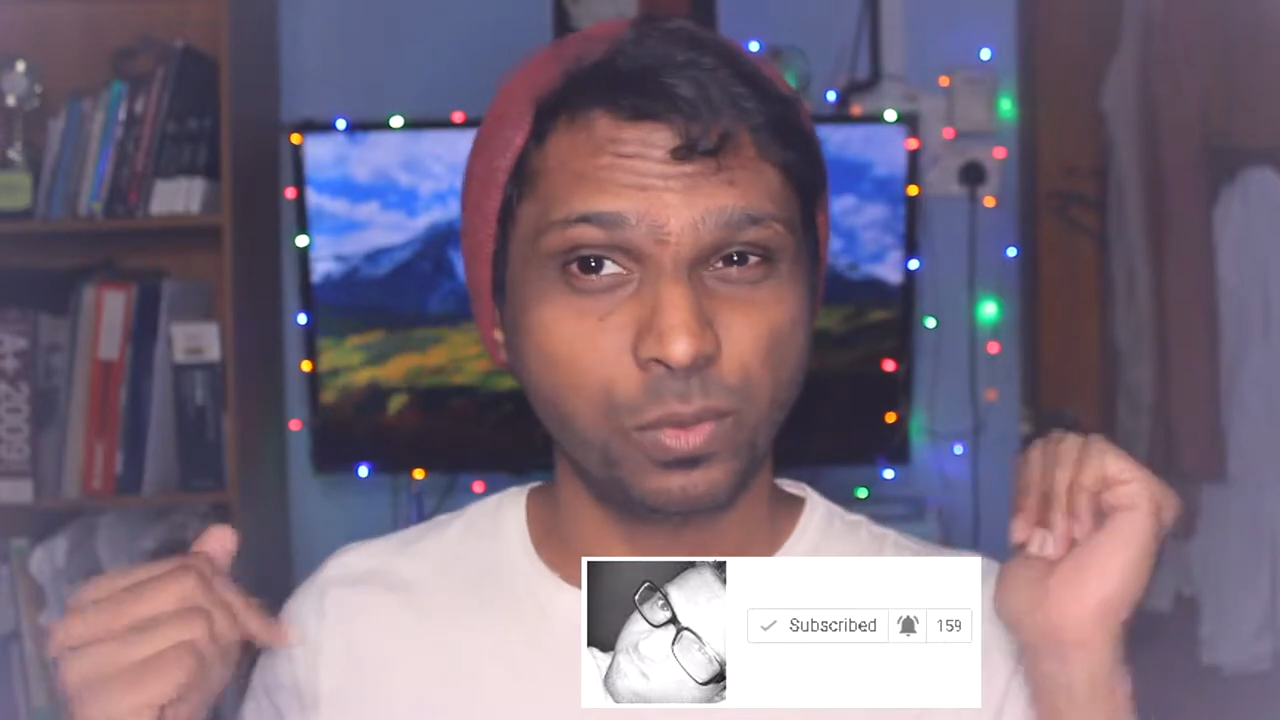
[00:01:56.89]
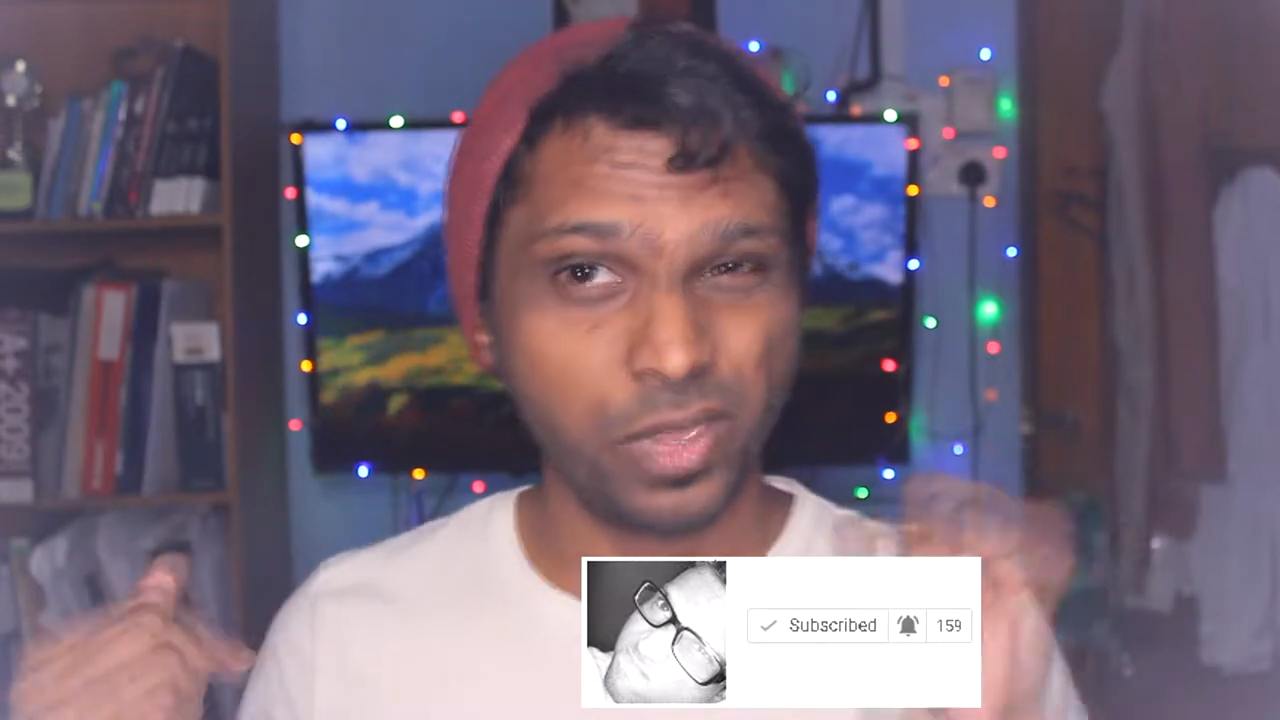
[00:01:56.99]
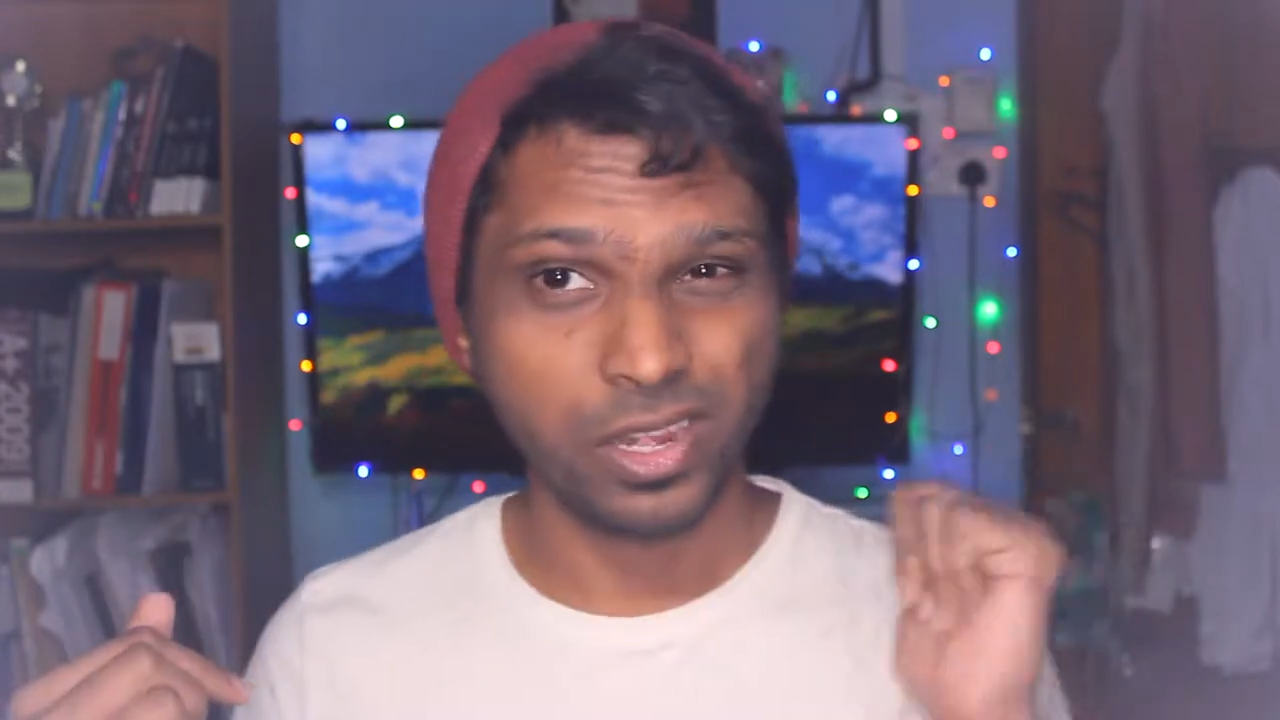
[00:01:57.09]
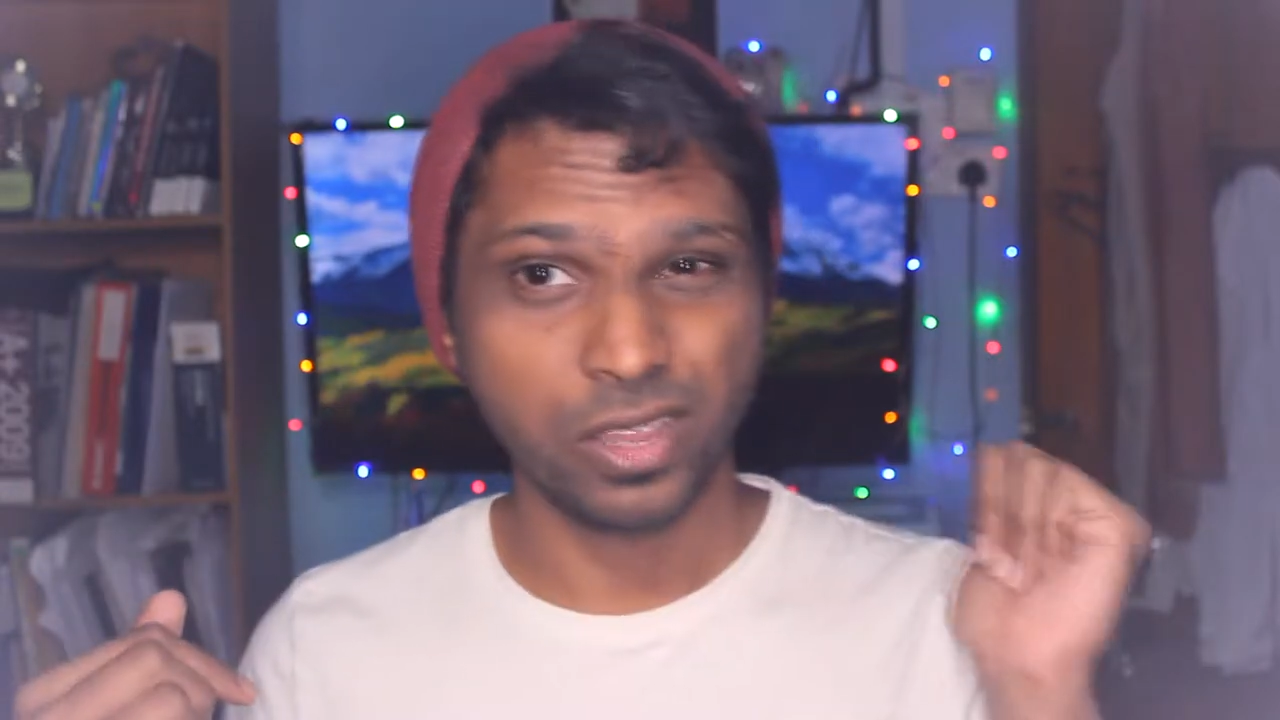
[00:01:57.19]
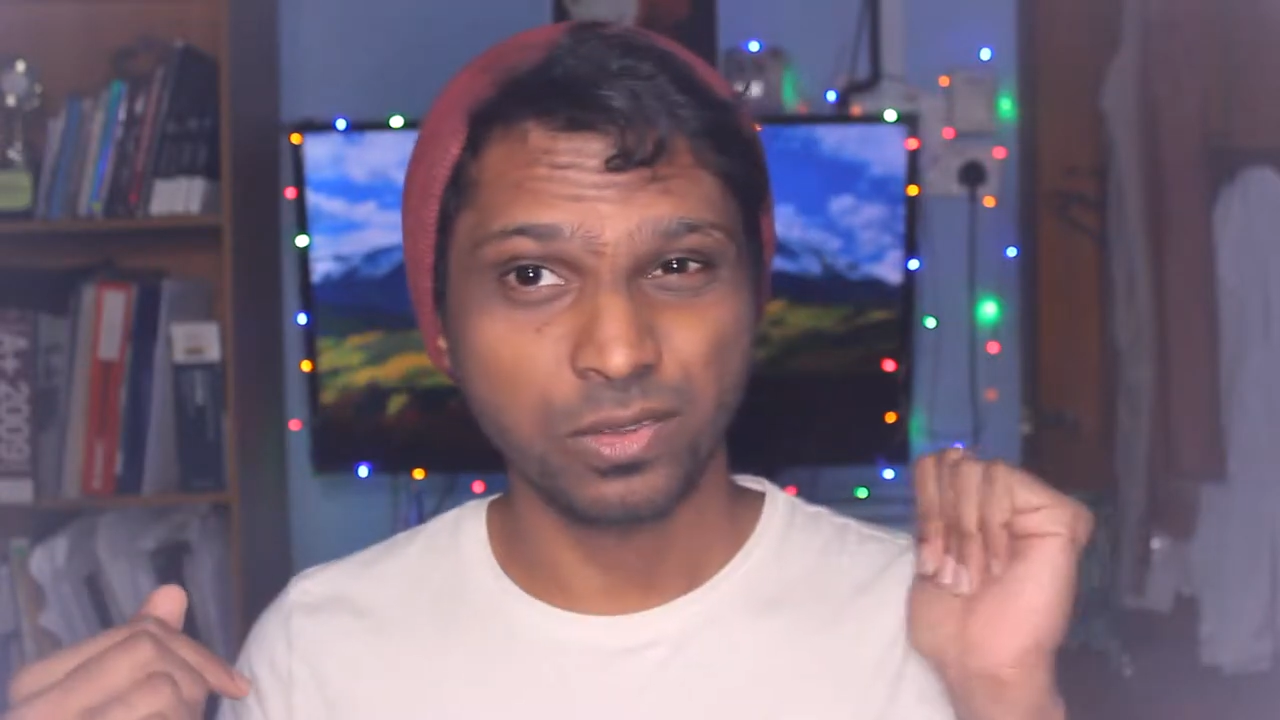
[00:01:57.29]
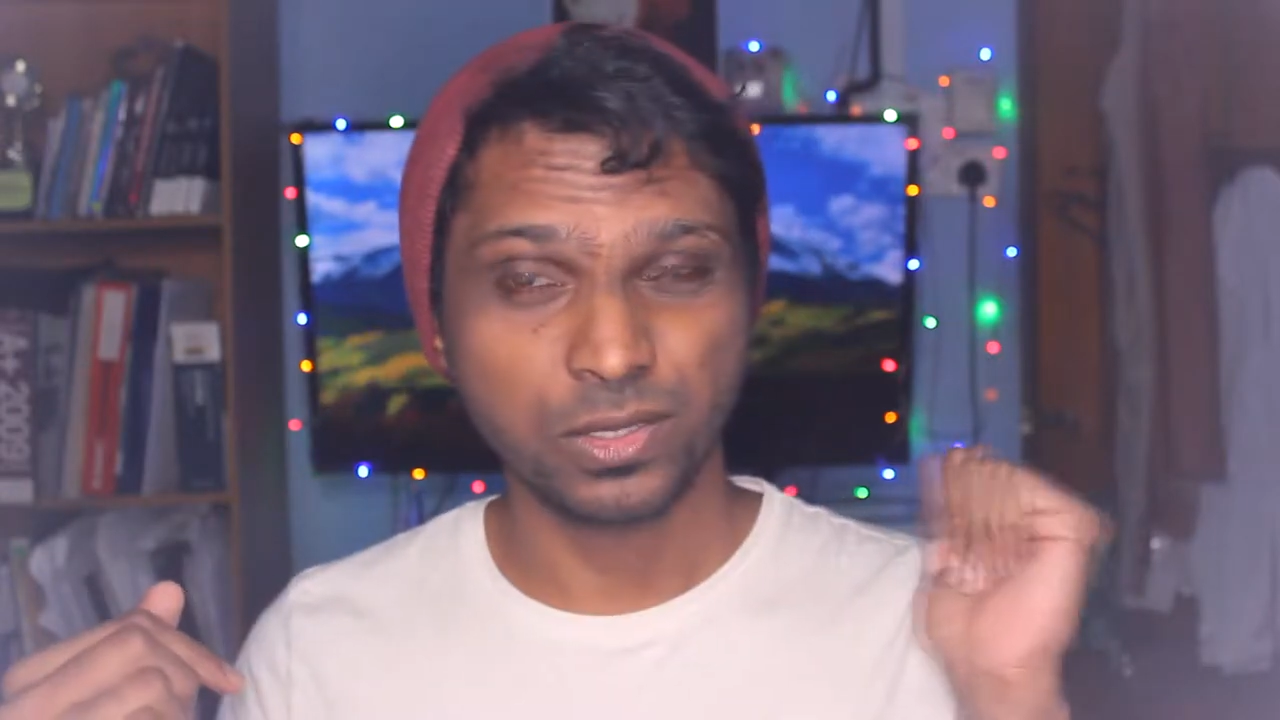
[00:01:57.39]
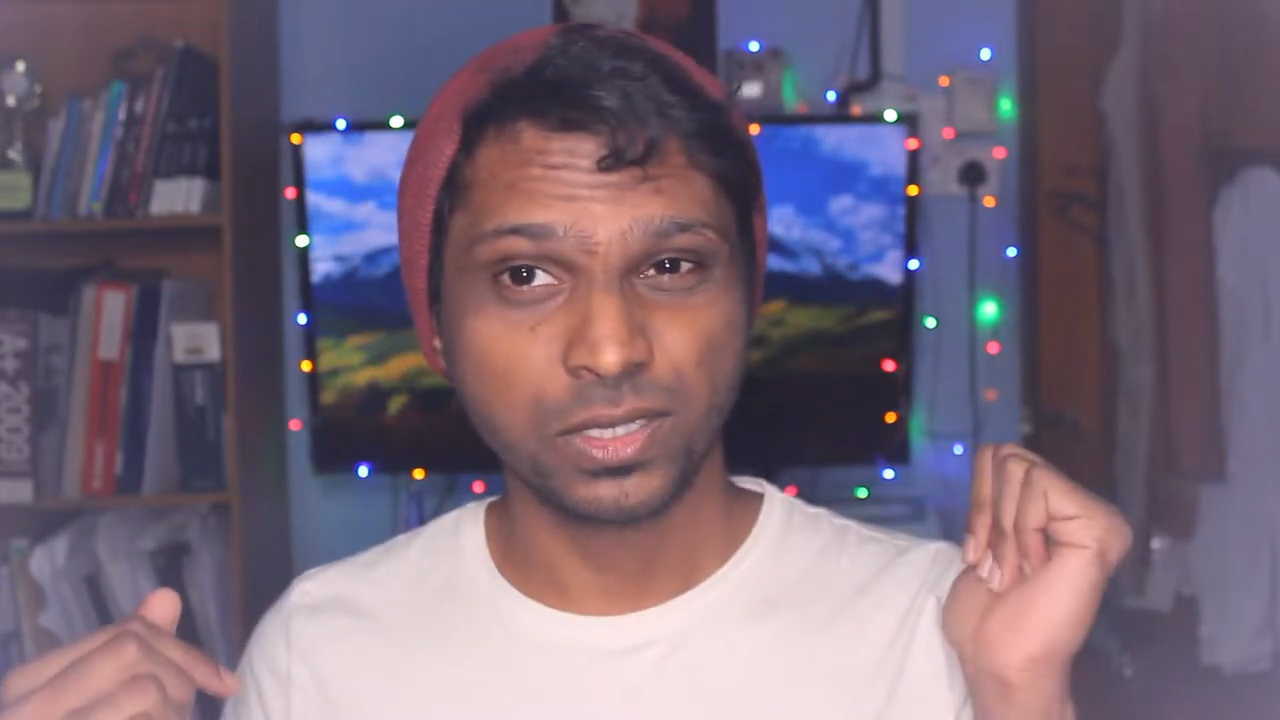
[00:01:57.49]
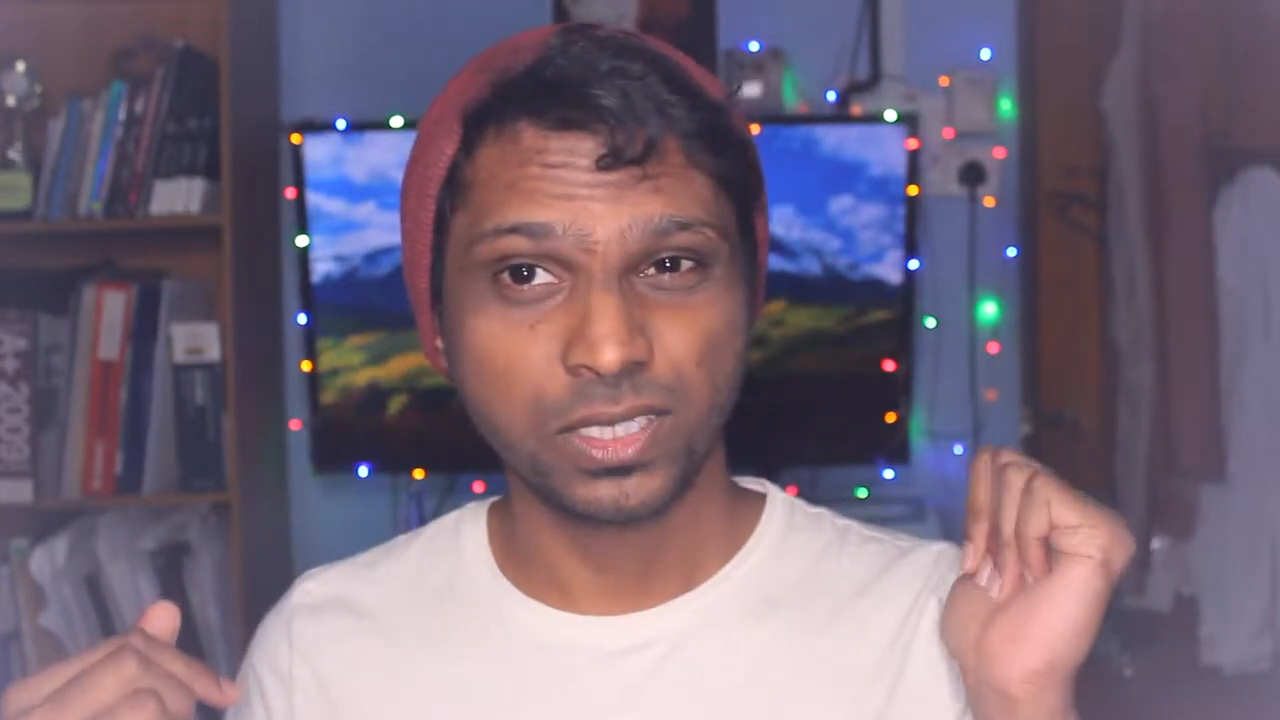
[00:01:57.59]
videos.